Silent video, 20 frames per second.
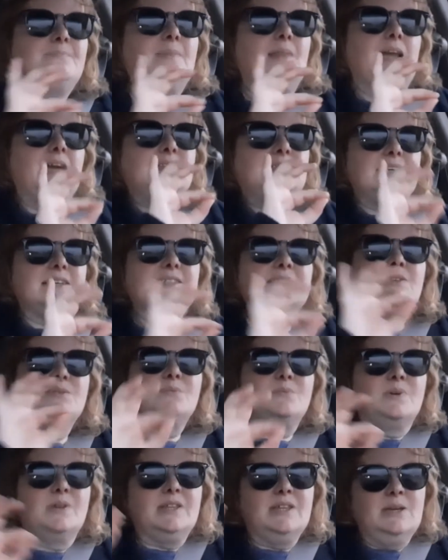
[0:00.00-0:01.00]
It
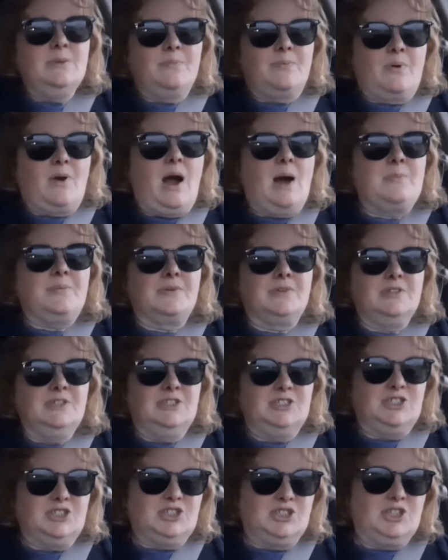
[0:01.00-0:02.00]
doesn't really properly
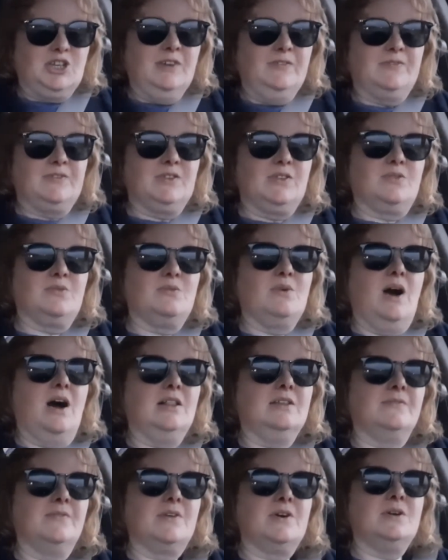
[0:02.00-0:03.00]
shift through
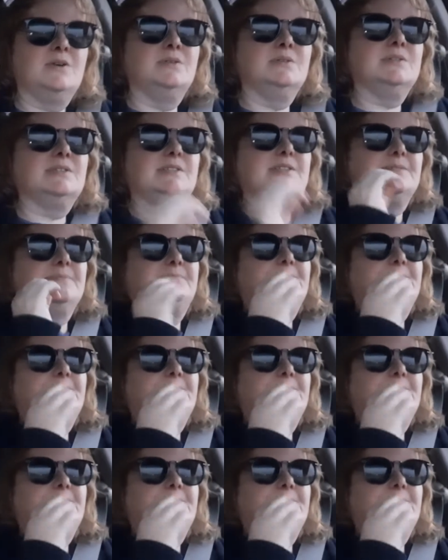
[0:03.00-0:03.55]
all of those.